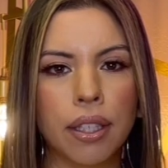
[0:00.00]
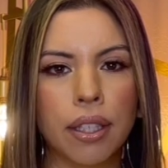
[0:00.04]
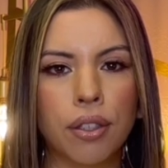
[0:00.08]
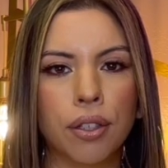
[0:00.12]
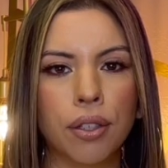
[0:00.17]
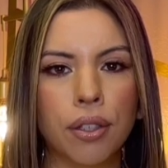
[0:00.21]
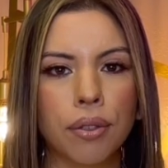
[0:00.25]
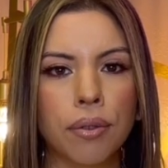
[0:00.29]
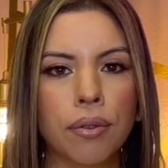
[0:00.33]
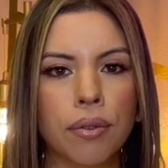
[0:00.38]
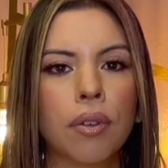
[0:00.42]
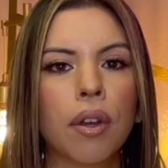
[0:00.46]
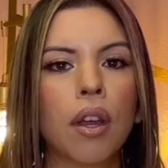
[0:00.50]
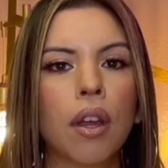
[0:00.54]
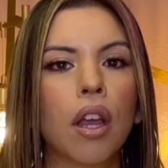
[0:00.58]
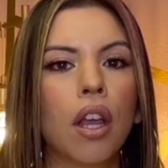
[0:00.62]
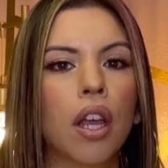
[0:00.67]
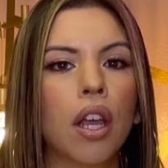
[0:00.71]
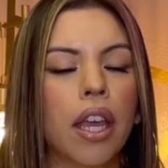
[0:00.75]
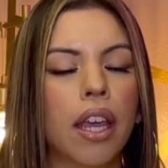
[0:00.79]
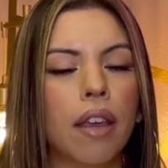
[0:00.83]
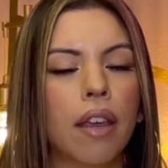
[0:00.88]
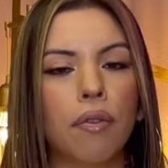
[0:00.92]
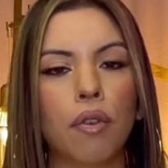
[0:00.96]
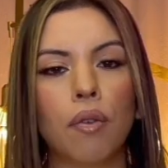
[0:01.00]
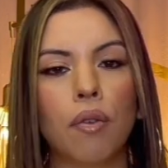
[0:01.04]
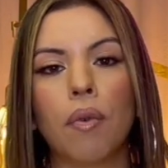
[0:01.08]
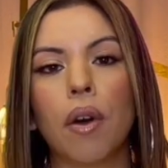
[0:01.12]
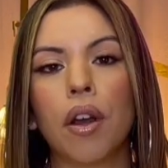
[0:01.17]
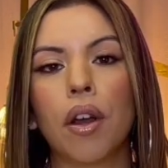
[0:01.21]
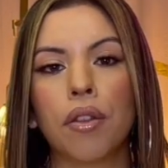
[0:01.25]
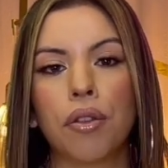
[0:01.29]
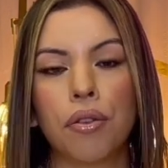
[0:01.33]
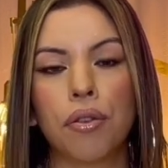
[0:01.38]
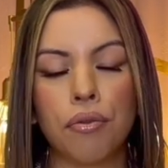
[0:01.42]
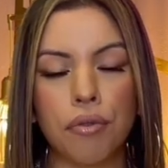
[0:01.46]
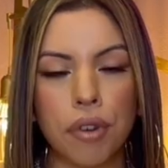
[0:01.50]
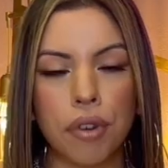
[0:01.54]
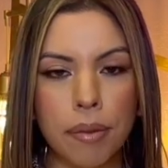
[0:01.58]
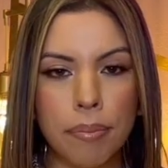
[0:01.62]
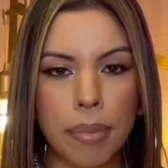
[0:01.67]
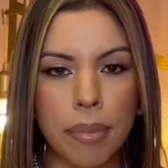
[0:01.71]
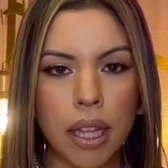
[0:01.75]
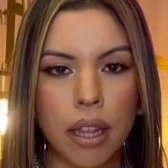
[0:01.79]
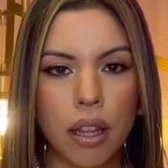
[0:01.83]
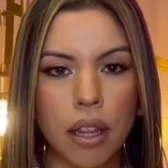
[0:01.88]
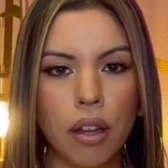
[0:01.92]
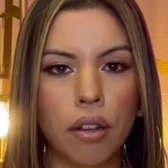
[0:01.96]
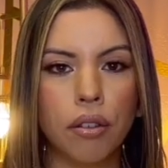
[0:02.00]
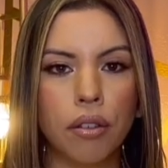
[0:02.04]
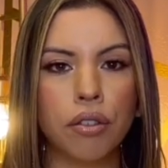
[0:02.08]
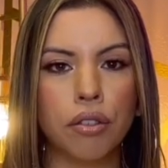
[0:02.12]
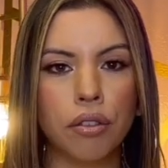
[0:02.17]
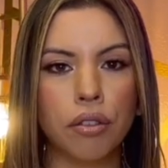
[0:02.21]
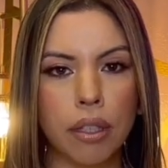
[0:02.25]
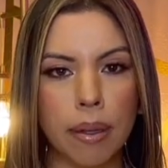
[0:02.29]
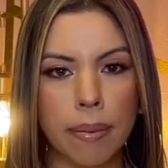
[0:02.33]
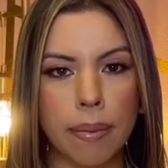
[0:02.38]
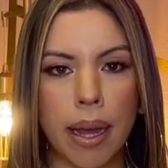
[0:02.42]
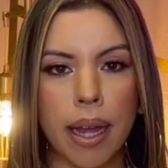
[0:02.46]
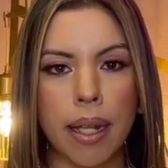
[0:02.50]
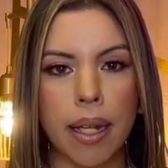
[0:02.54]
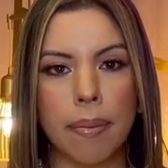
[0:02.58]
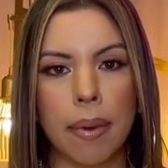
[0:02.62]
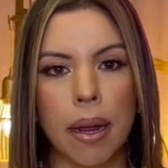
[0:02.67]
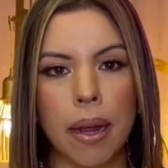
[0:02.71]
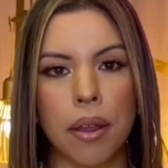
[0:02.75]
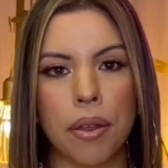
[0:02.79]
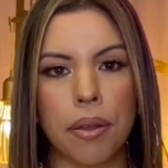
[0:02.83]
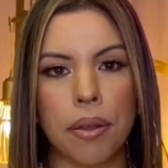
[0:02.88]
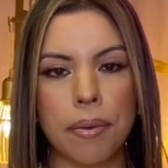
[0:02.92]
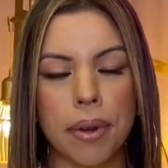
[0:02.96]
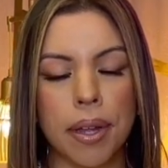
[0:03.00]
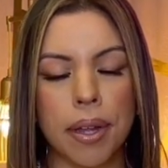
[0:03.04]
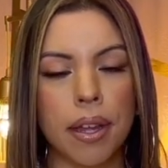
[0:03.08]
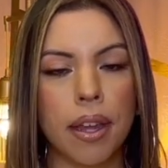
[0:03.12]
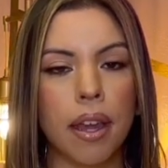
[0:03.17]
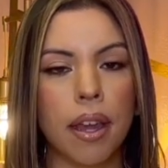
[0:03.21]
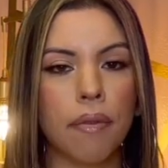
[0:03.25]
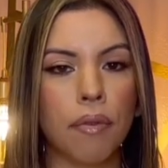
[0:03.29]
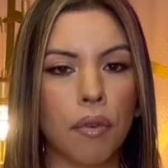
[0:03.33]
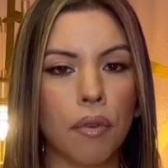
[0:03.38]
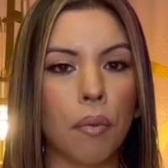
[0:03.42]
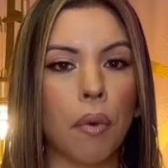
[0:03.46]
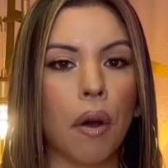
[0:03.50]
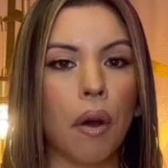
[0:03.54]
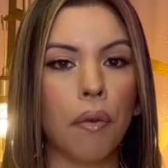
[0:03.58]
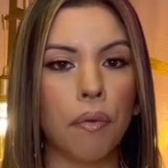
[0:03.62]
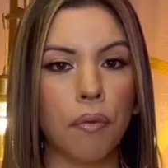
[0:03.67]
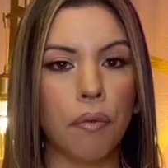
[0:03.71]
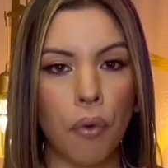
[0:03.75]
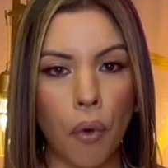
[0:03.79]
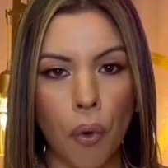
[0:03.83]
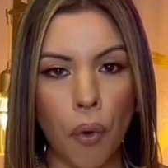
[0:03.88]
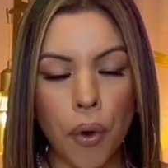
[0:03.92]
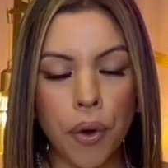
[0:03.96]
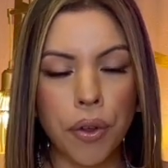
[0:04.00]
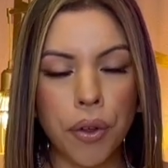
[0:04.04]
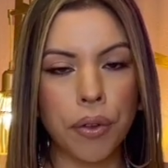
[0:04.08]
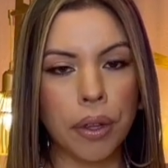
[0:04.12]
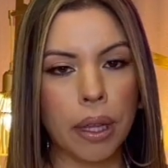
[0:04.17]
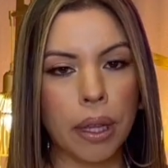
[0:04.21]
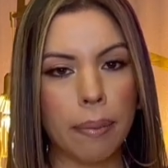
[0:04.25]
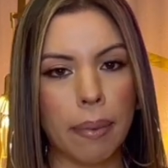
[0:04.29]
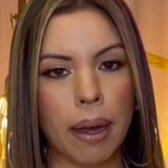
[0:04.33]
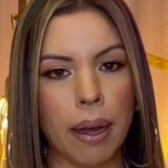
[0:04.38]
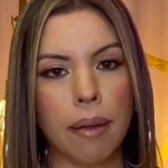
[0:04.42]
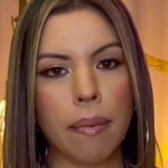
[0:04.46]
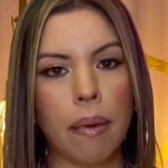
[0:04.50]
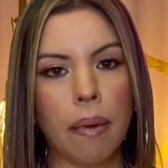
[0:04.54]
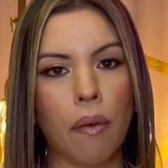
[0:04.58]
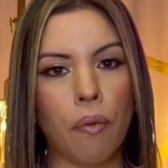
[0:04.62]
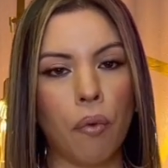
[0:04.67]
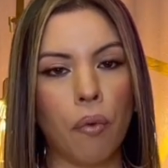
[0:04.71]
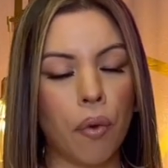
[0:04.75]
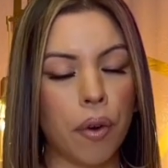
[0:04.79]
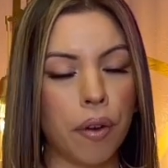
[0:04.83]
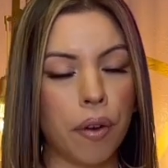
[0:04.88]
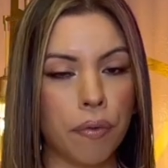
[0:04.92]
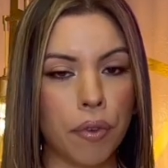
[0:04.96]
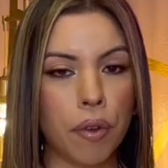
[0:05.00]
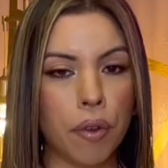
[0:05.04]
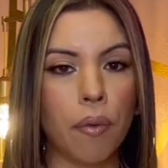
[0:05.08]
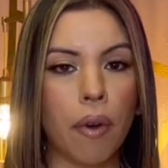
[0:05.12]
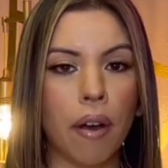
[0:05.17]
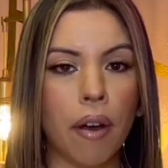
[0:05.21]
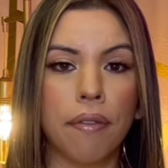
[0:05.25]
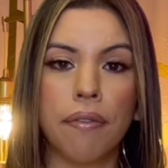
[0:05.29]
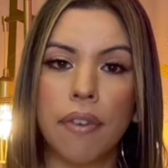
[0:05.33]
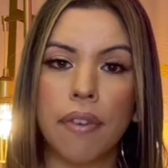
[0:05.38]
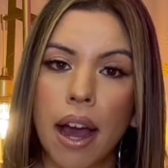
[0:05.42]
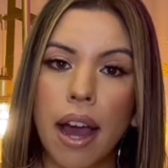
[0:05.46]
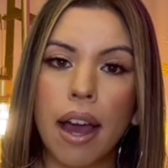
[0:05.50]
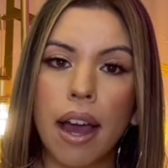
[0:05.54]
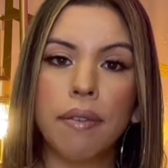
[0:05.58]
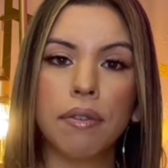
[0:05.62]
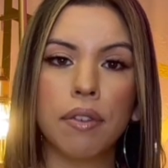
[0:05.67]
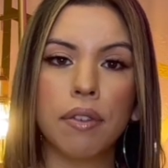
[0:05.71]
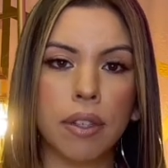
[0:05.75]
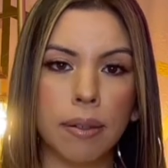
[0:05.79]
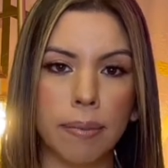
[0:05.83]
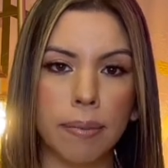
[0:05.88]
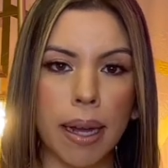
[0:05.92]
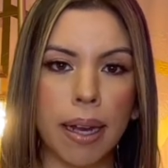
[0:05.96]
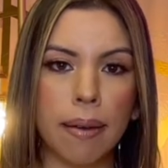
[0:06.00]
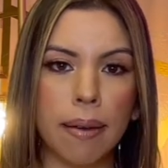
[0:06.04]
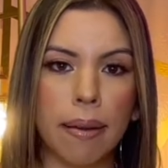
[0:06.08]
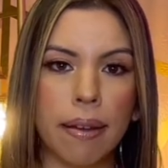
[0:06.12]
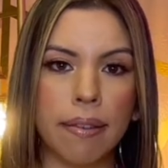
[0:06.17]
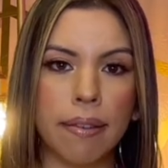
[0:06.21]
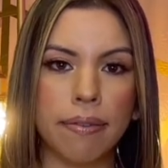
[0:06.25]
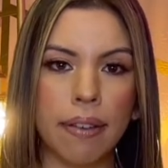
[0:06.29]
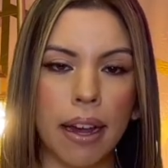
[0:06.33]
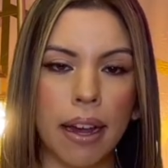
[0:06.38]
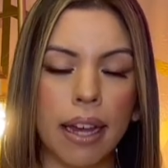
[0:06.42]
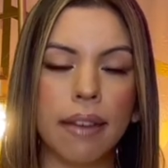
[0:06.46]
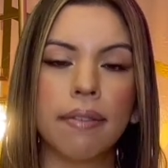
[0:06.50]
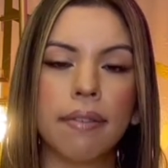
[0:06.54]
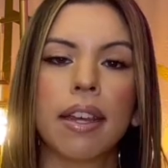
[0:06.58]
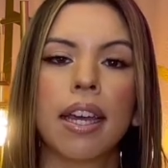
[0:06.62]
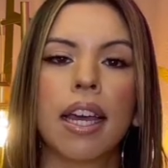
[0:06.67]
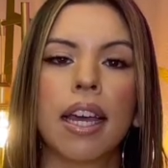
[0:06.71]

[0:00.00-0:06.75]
2. If you want 3 billows, you divide it by 3. If you want 4, you divide it by 4. If you want 5, you divide it by 5.